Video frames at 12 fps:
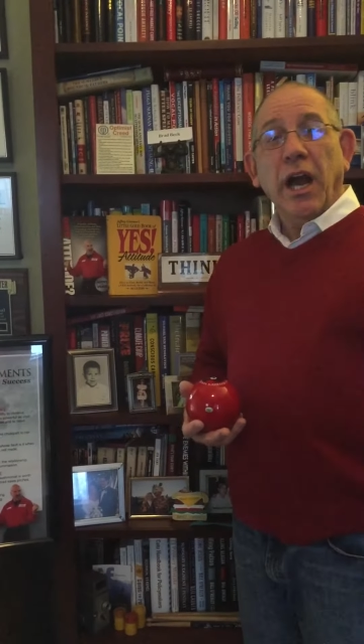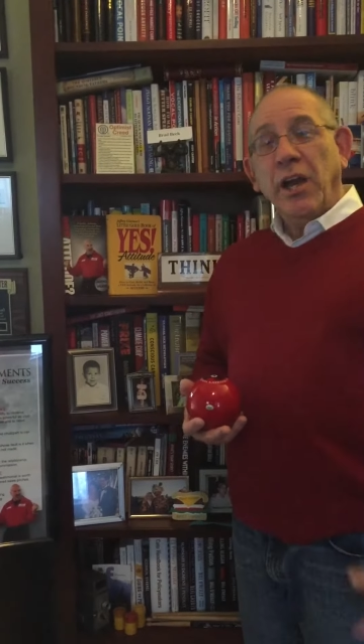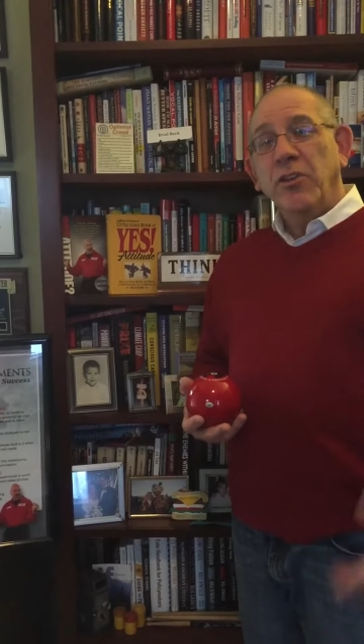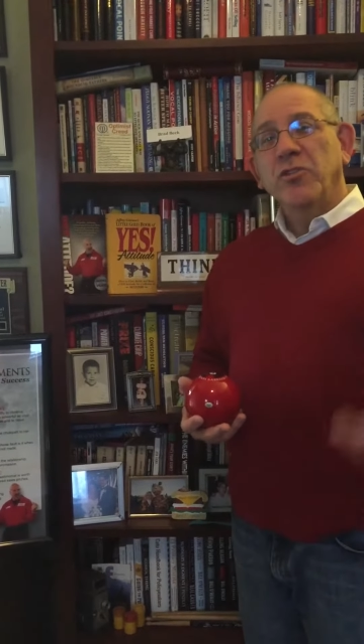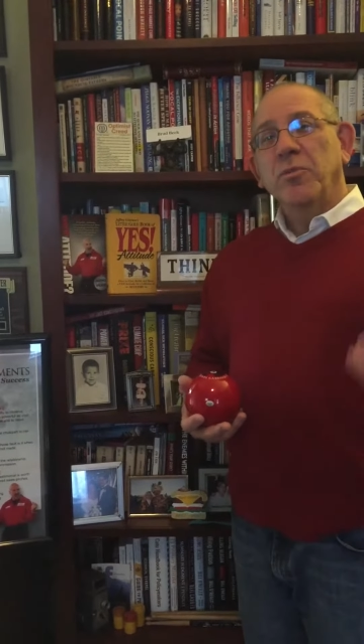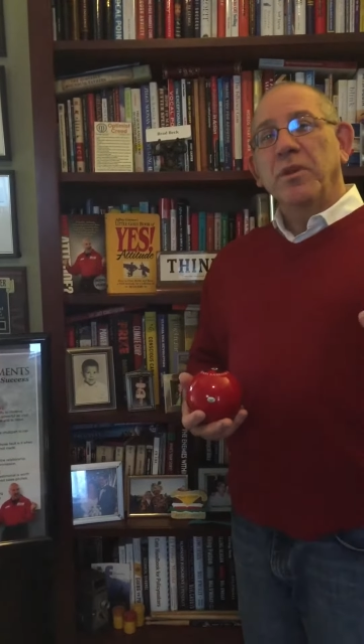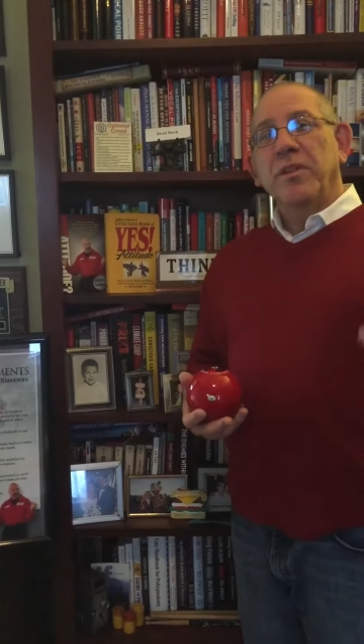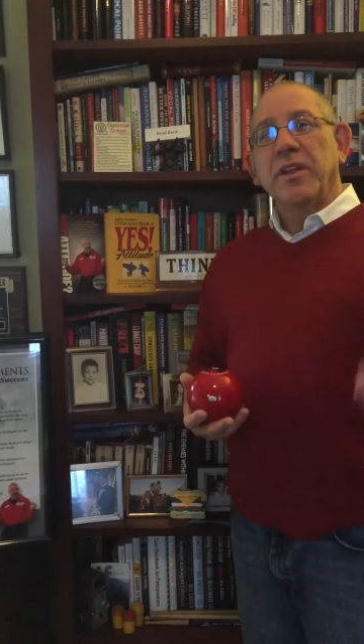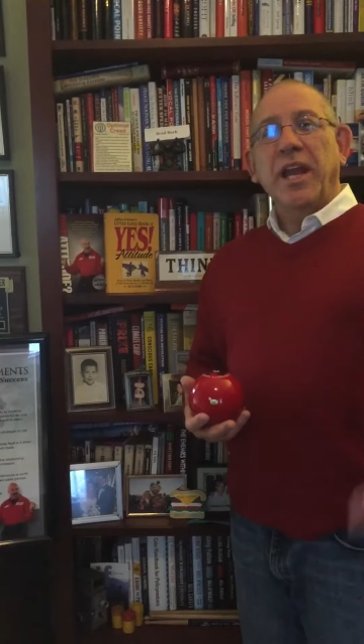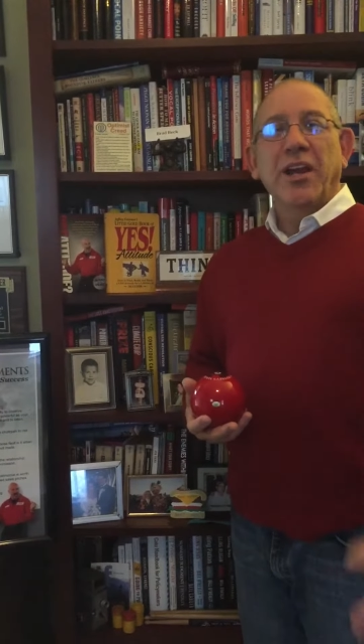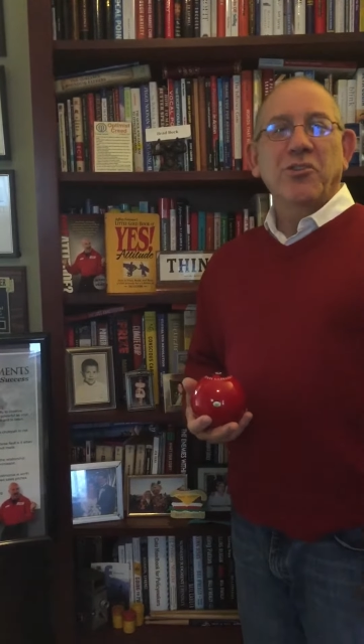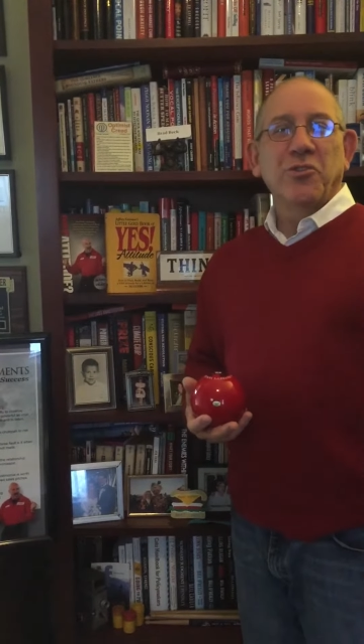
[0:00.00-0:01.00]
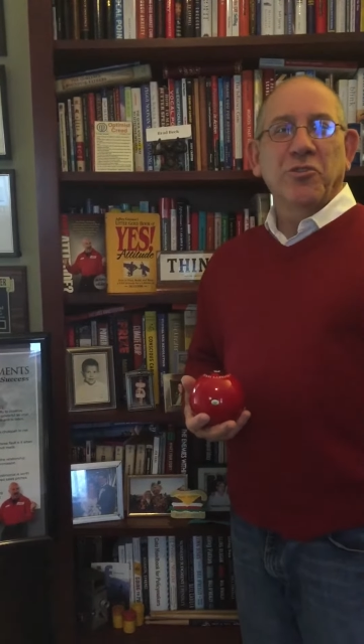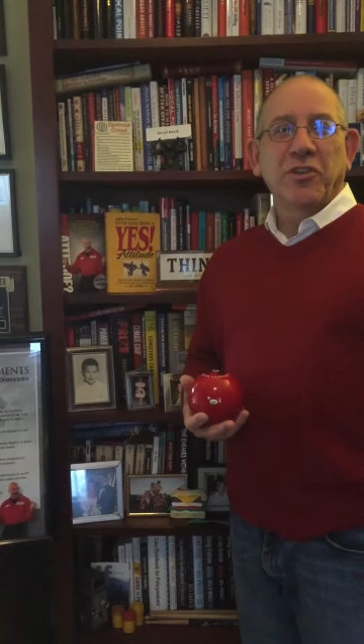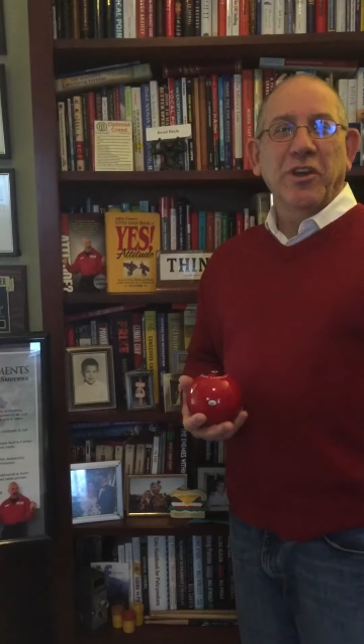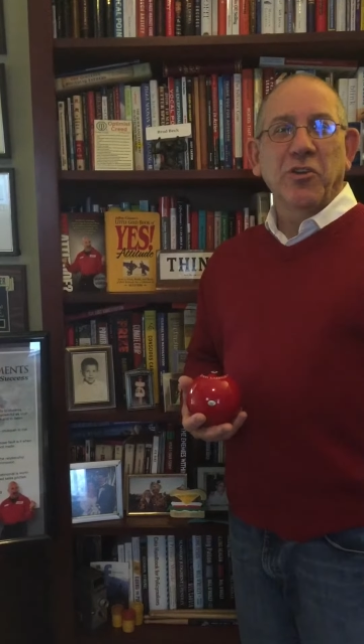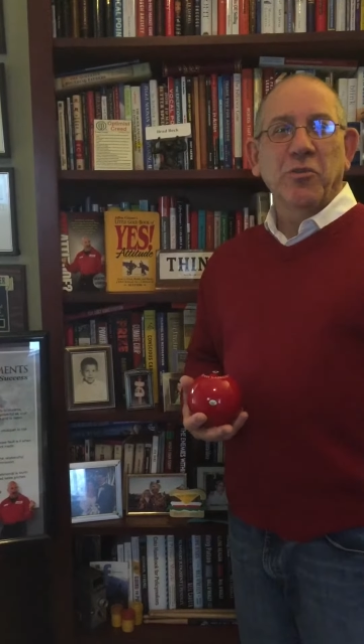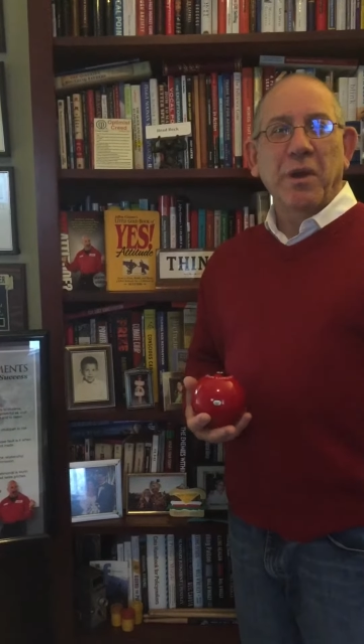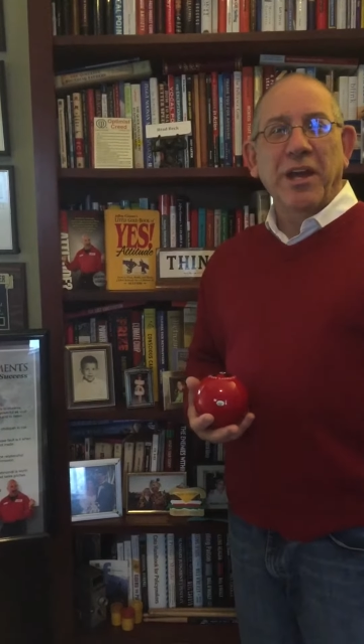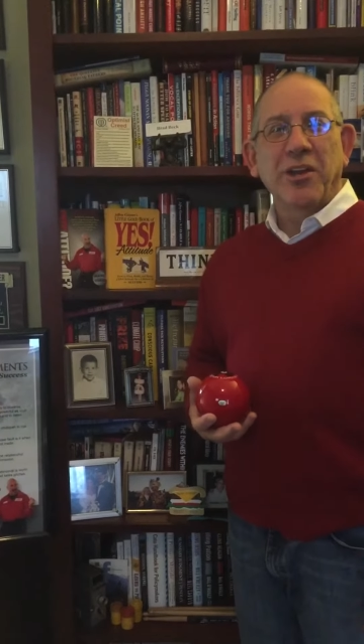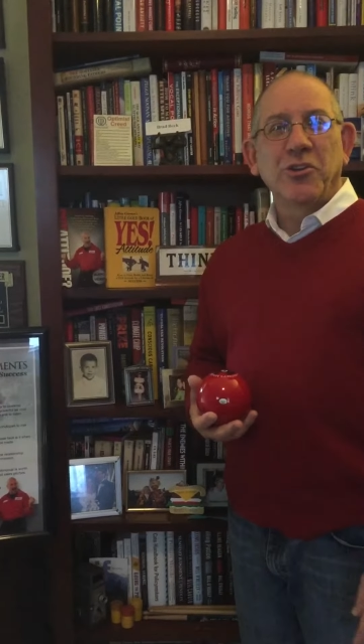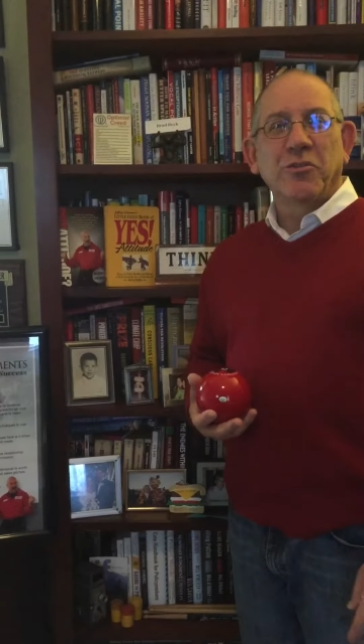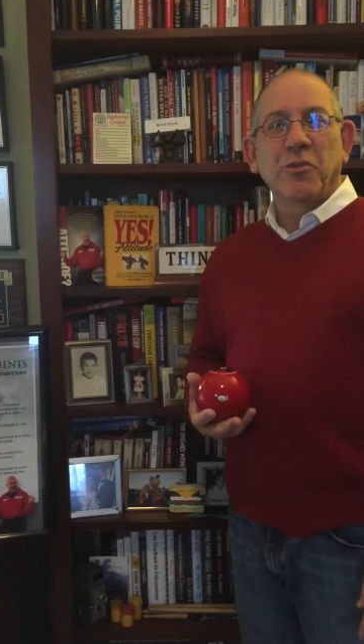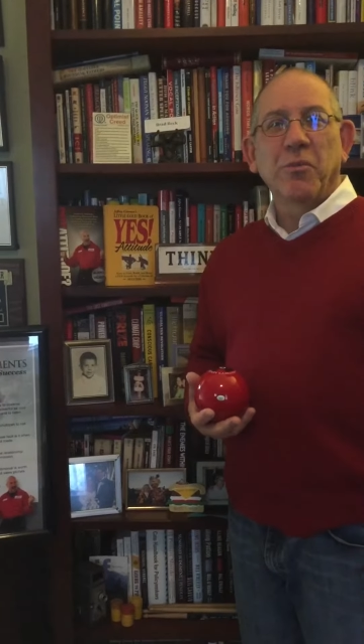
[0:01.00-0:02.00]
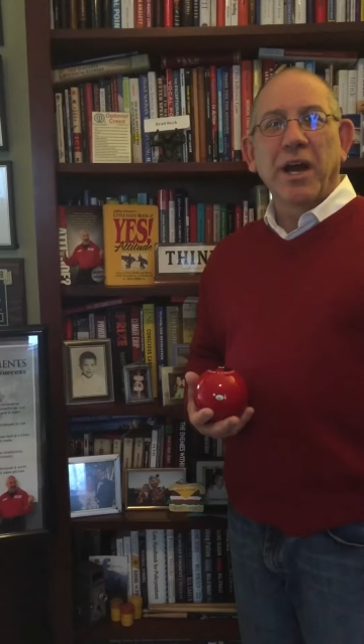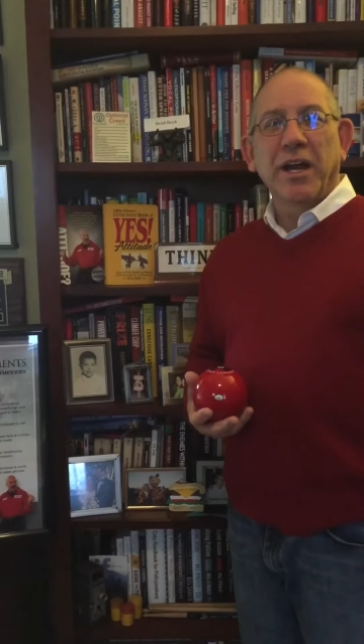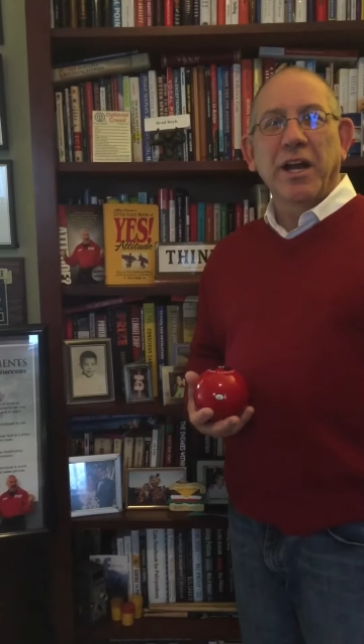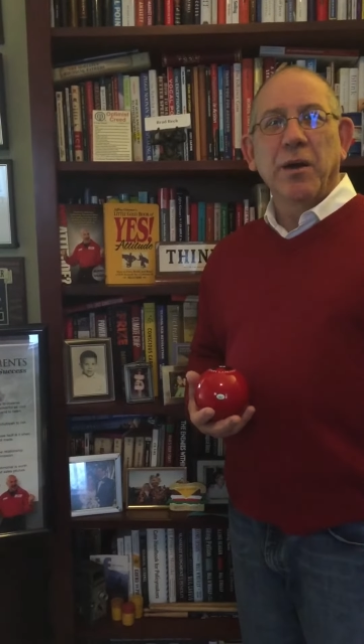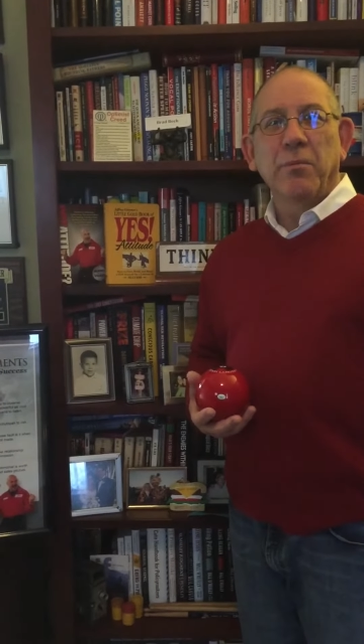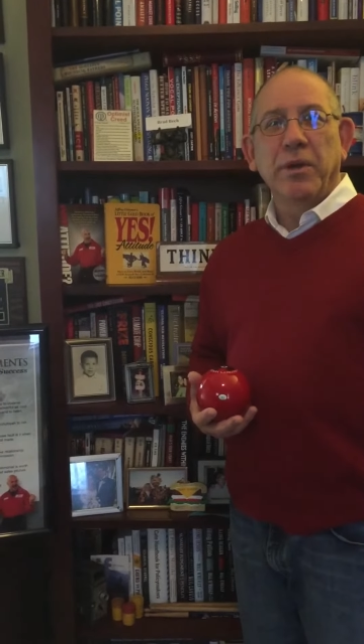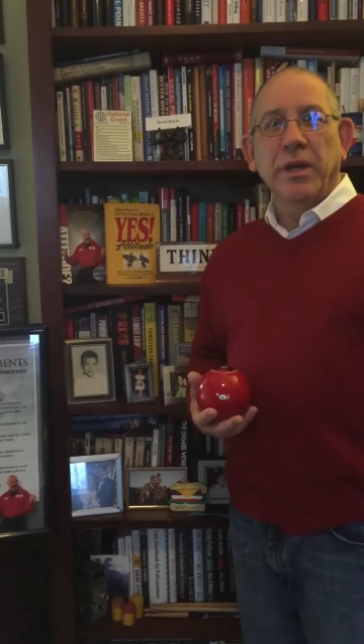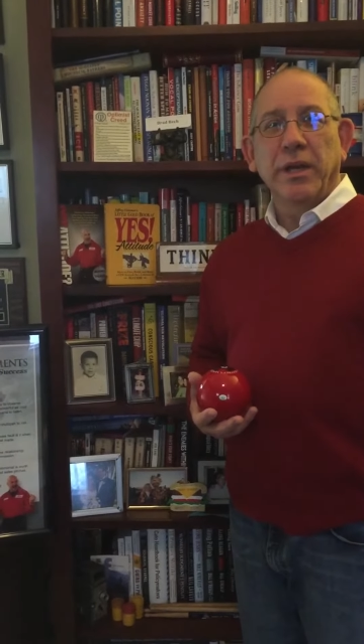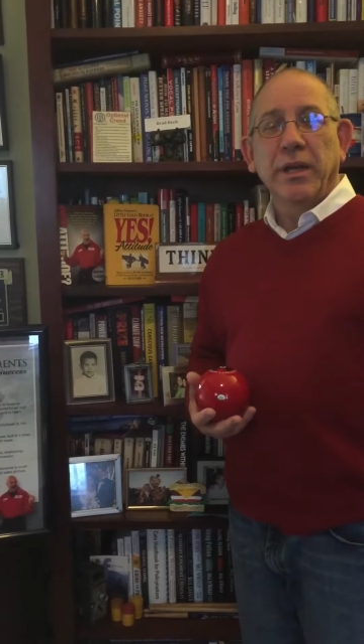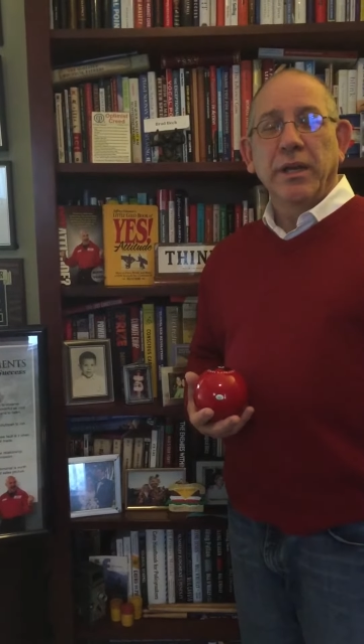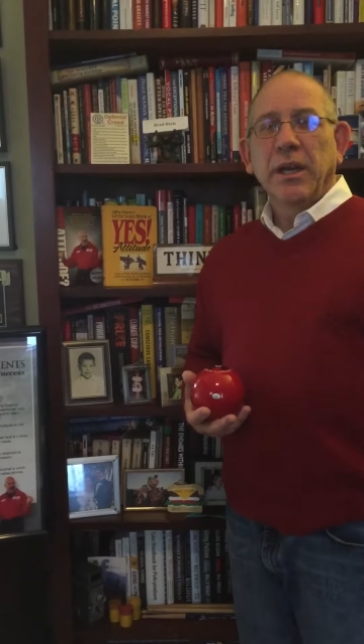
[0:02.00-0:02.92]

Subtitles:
I used to be the national sales manager for my company.